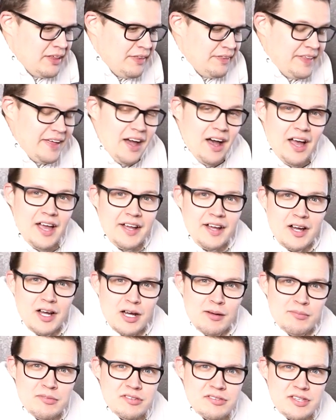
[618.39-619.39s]
The
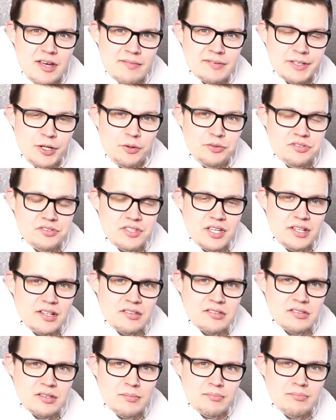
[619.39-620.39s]
ICOM
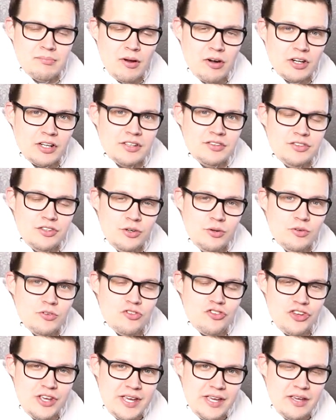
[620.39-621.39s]
706 Mark
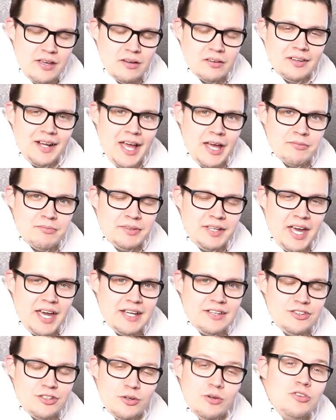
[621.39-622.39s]
II-G or
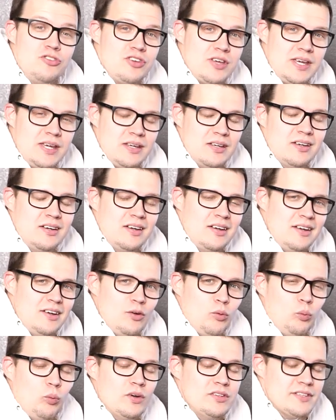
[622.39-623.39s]
MK2G
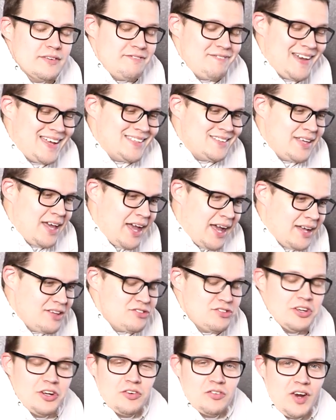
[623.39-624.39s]
was a
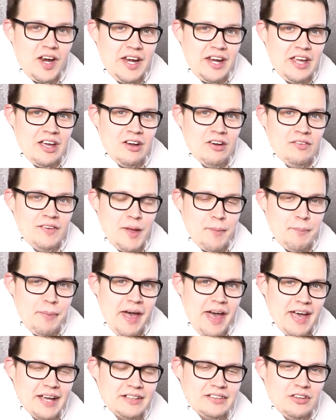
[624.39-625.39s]
fantastic radio that
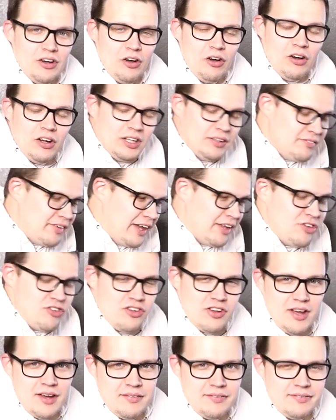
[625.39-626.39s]
packed all of
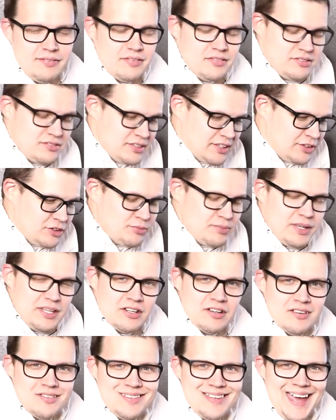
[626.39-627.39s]
HF, 6
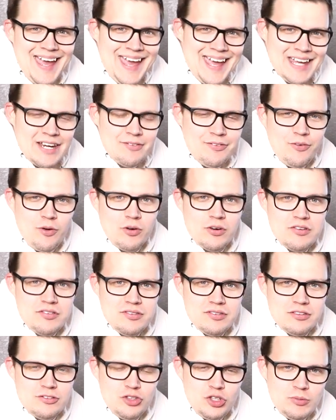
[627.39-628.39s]
meters, and of
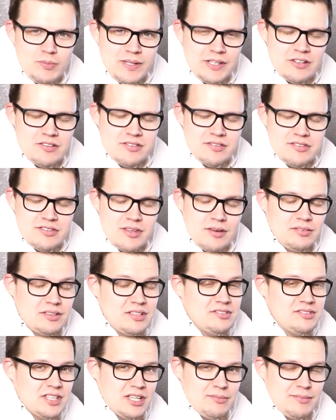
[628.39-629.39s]
course 2 meters and
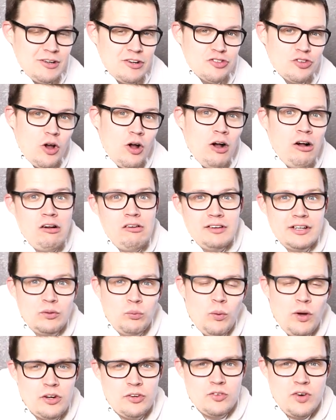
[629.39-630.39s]
70 centimeters all in
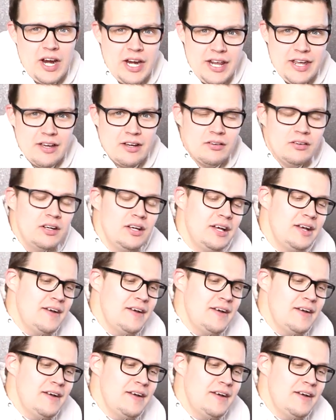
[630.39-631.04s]
one radio.